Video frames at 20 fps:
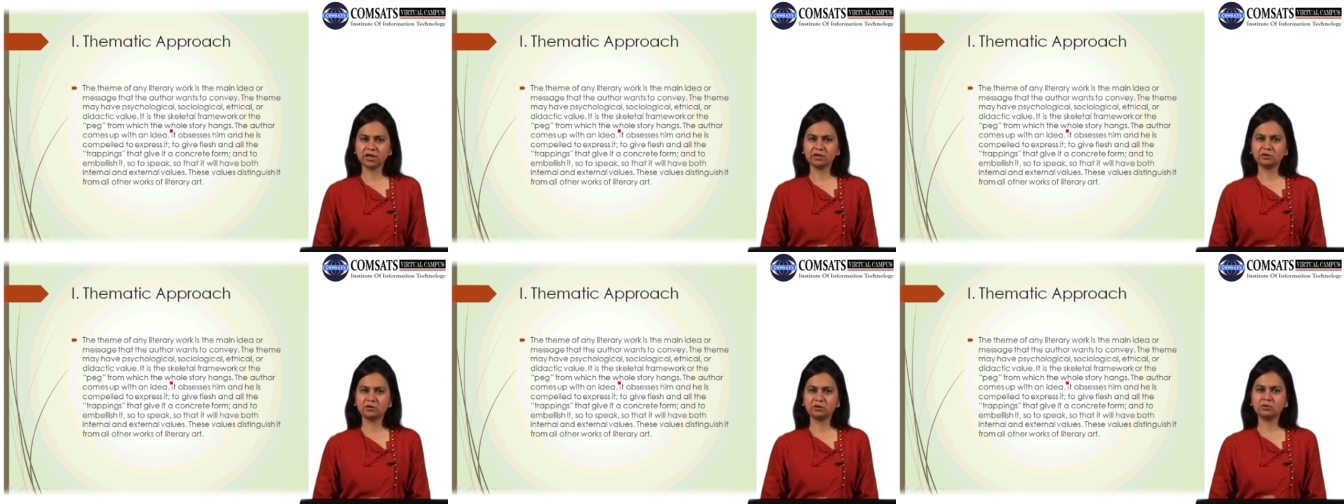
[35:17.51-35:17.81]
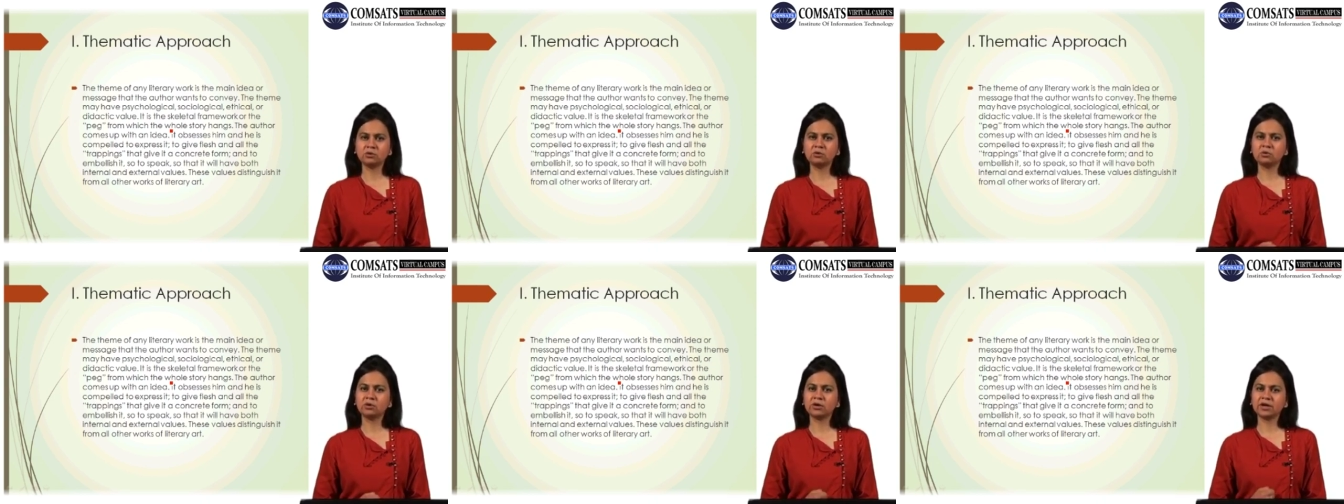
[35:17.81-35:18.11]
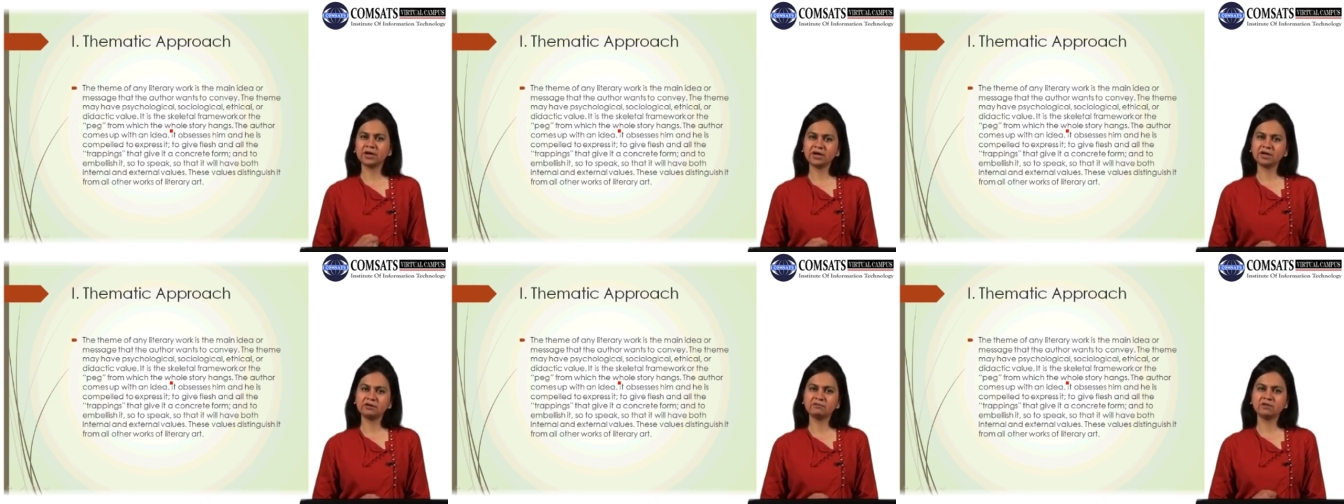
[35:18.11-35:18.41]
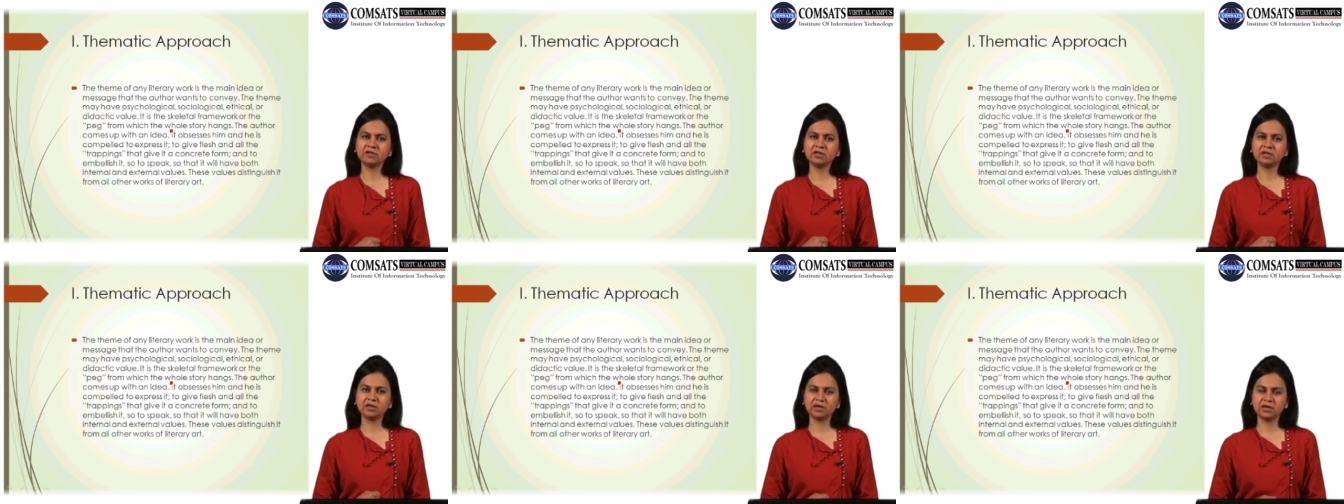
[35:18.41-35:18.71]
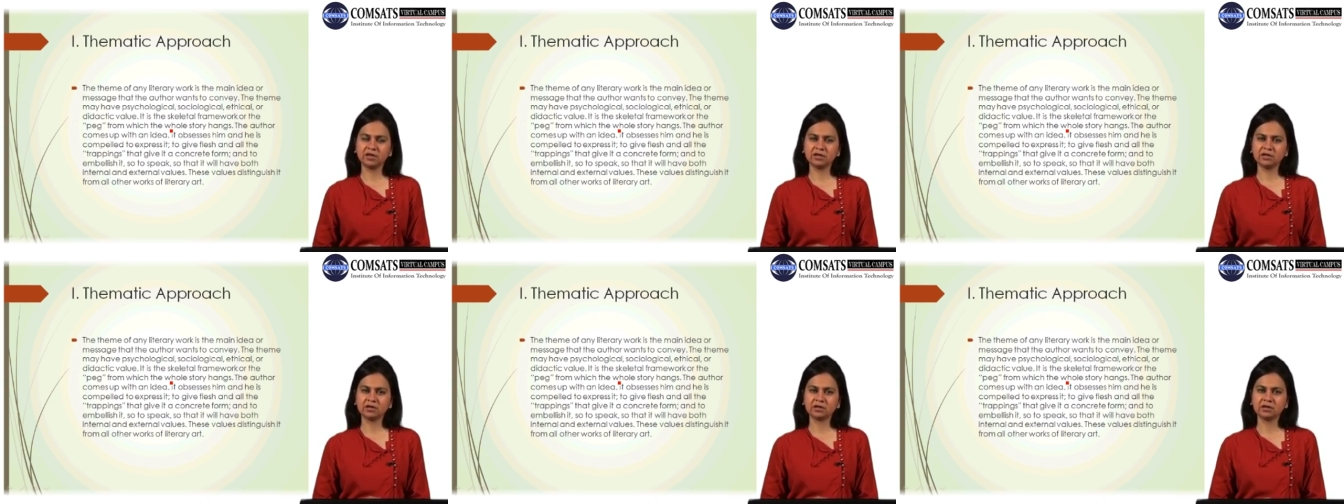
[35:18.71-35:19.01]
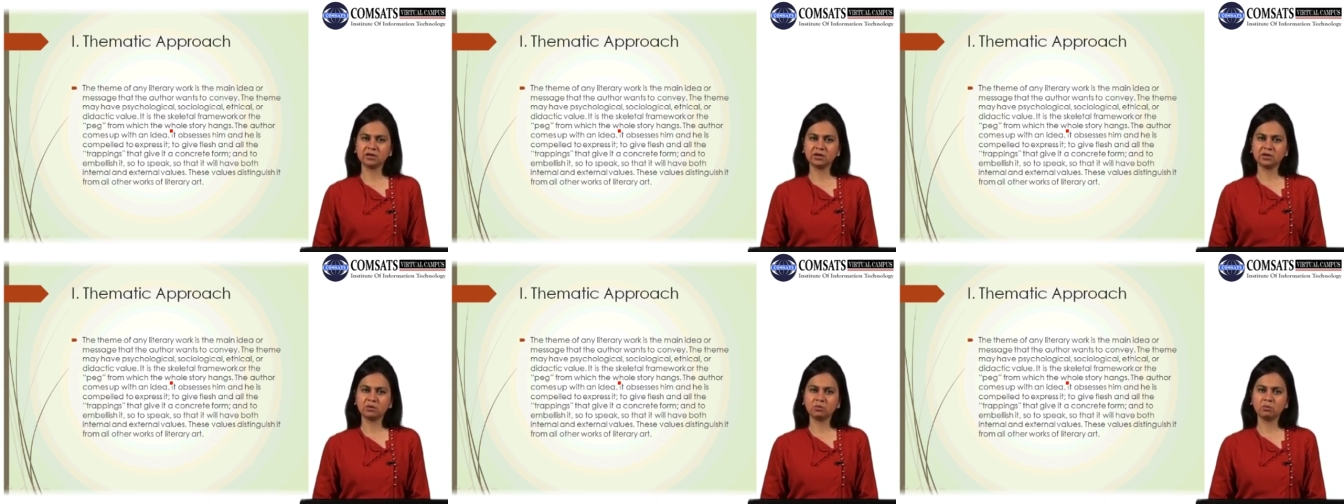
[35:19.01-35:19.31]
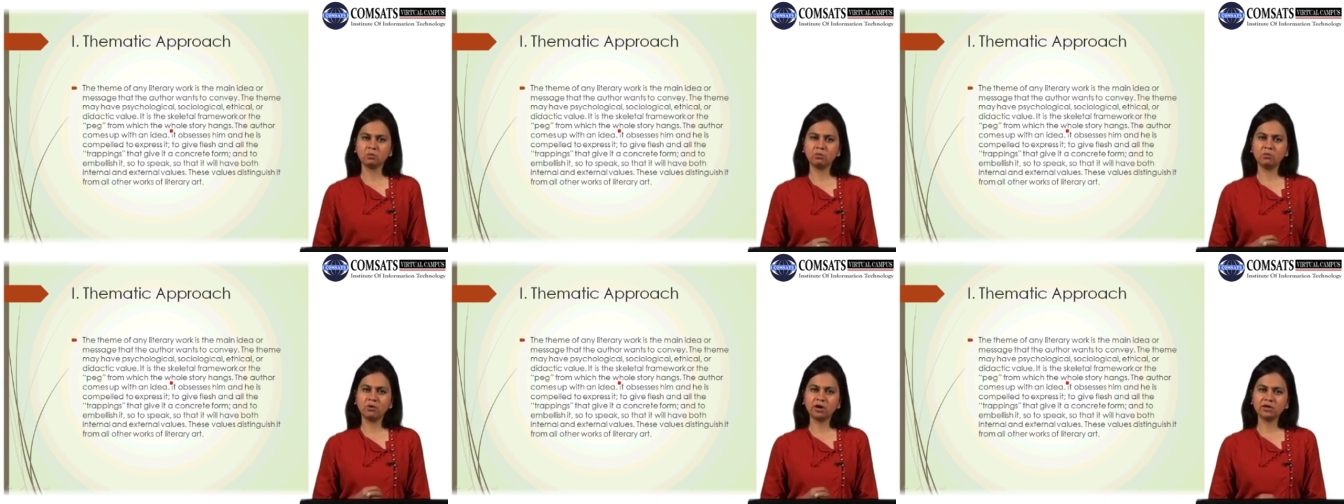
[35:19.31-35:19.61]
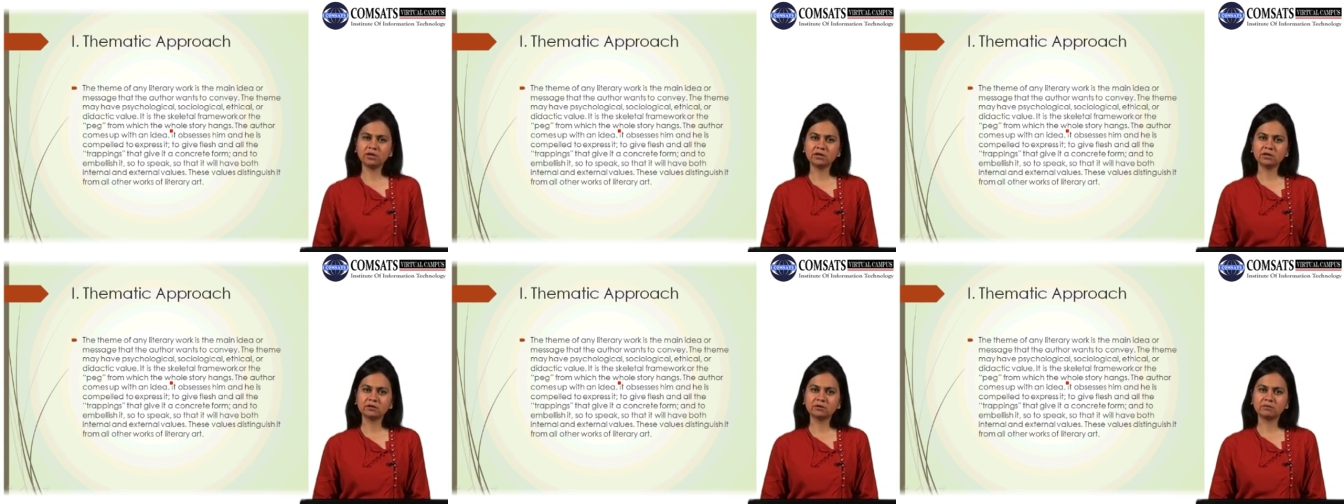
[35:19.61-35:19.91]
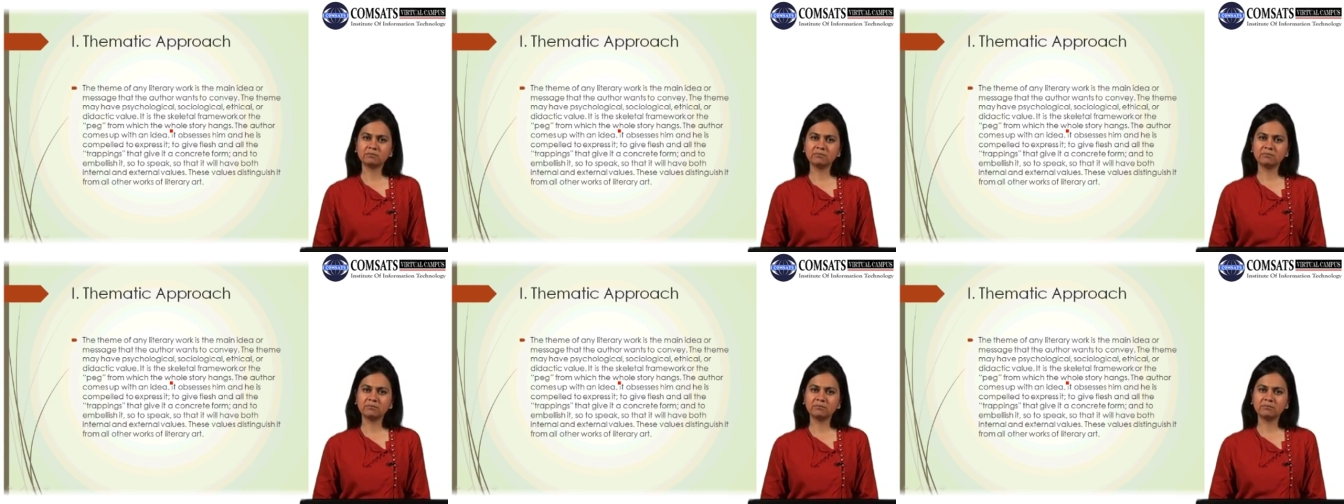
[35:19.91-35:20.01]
in order to locate within it what